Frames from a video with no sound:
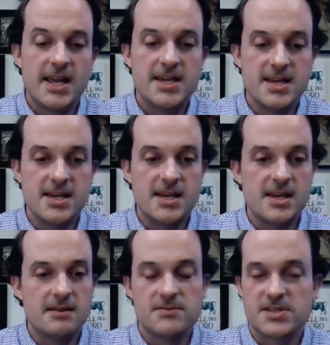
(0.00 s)

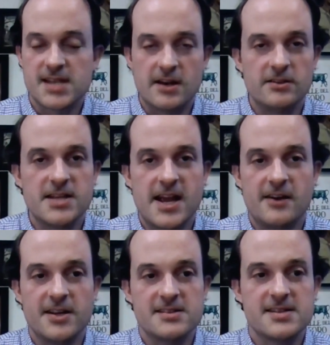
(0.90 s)
He settled
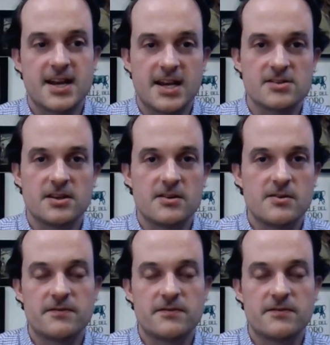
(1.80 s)
down in San Angelo